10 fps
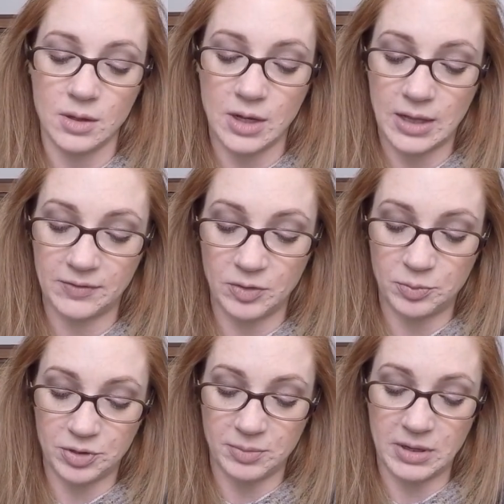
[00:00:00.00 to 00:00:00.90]
have to
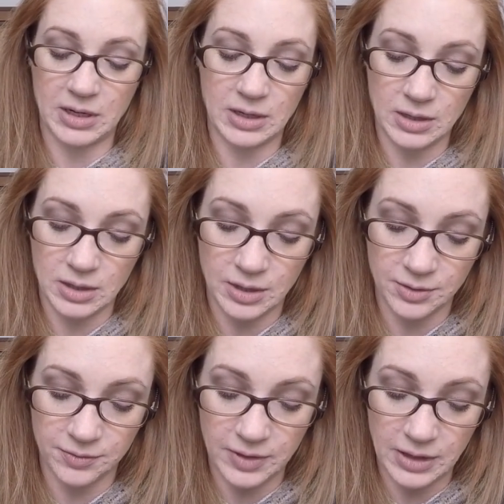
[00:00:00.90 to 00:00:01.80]
put them in
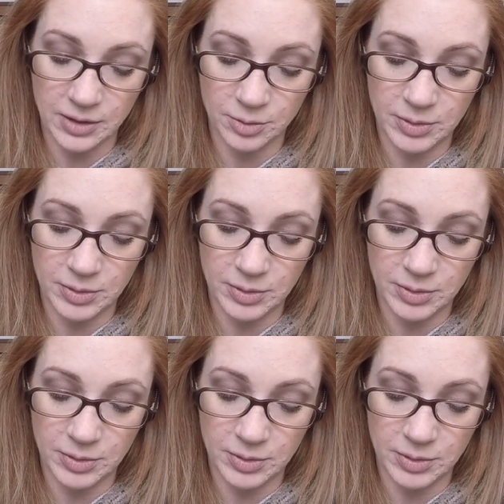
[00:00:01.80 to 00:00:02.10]
another video,